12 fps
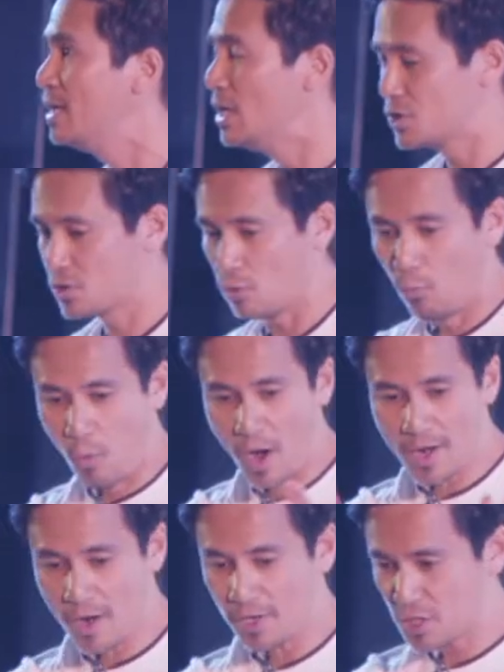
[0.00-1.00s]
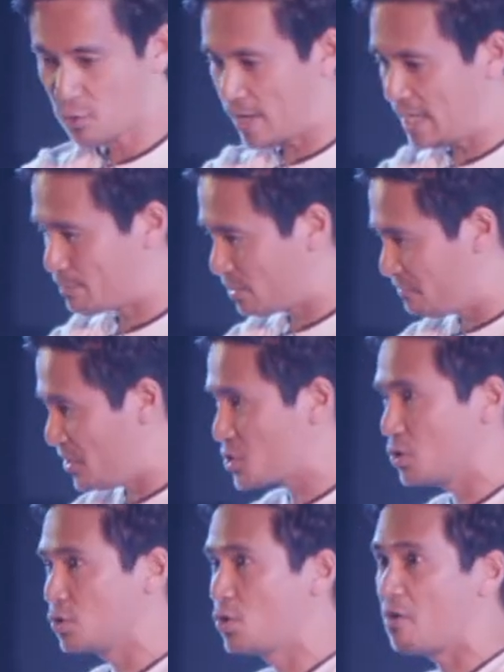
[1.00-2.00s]
So 120
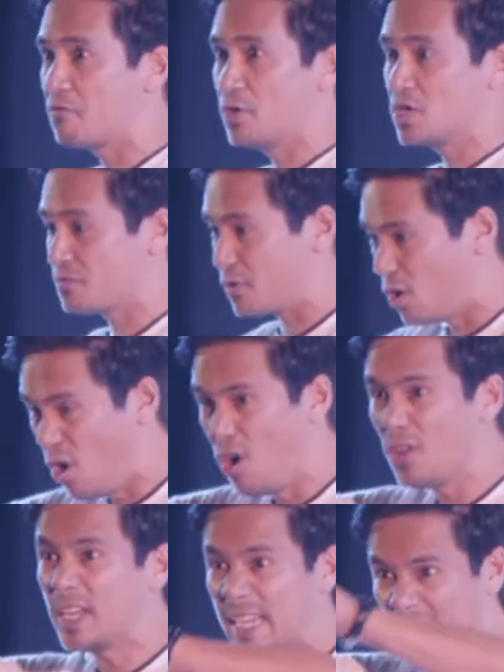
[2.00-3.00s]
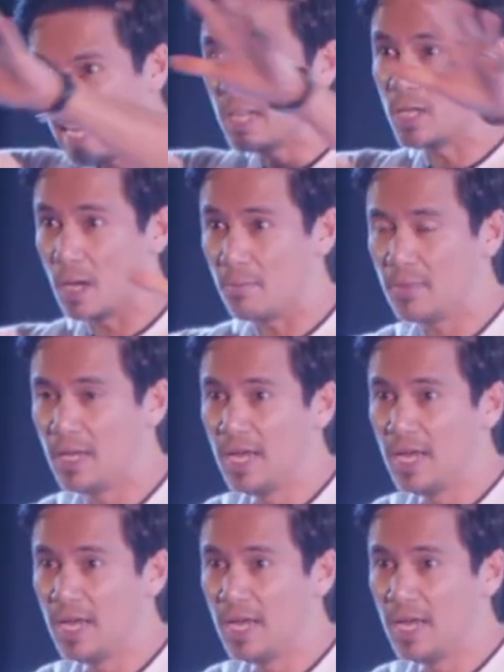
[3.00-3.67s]
provincial governors for all the kingdom,